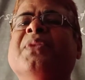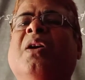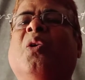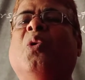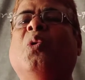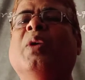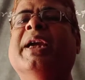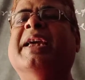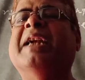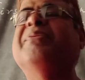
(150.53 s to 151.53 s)
a
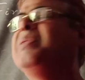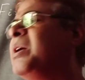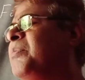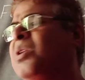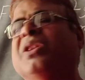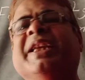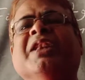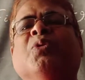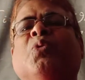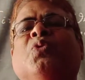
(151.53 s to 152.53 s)
great fear for the
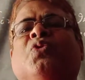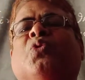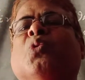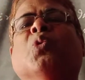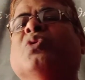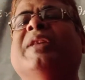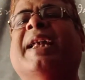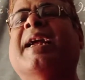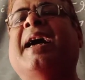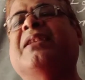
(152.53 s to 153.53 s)
Hindus to lose
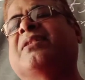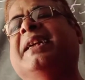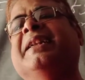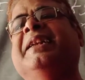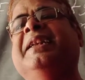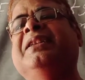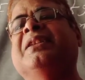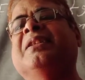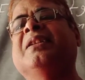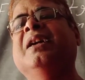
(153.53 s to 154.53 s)
their caste and
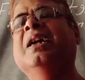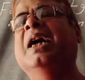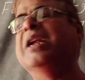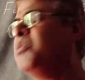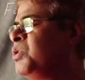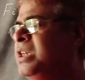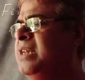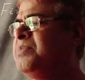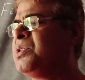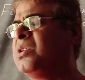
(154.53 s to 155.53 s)
religion, and
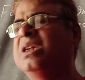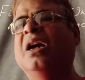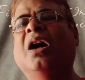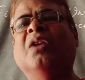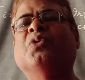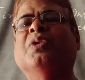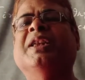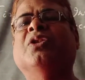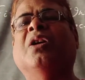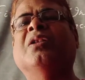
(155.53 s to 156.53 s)
Muslims also
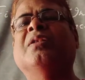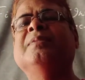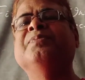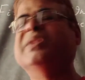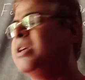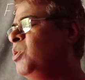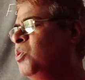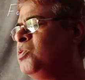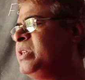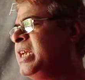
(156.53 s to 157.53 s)
they thought they will
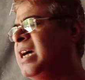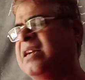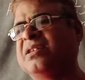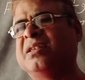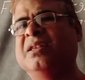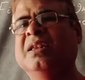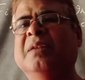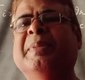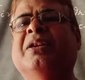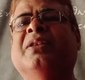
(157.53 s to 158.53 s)
lose the caste
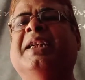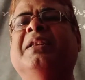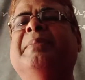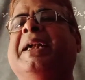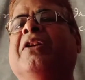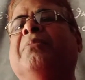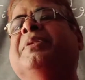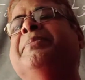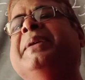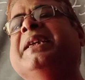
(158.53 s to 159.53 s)
because that is made of the
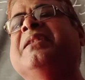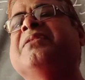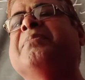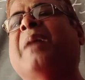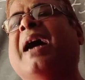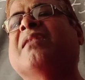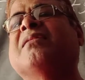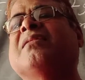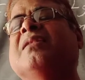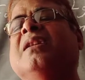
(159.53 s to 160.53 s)
pigs
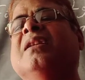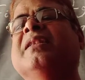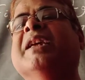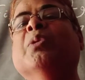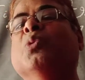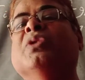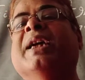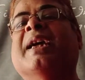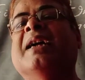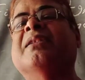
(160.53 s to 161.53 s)
fats, they will lose their
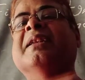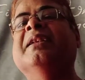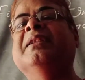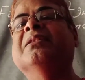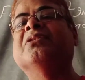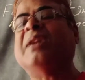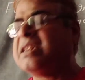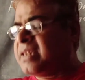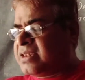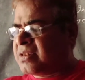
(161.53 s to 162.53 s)
caste and religion. So as
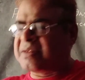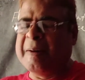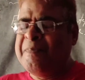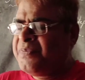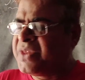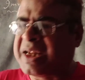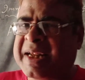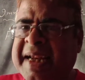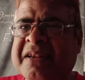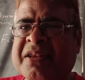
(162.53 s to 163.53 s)
a result the
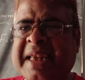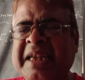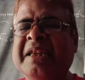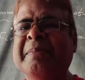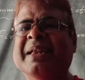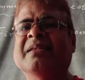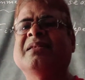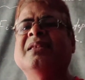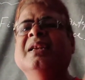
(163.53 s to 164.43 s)
great sentiments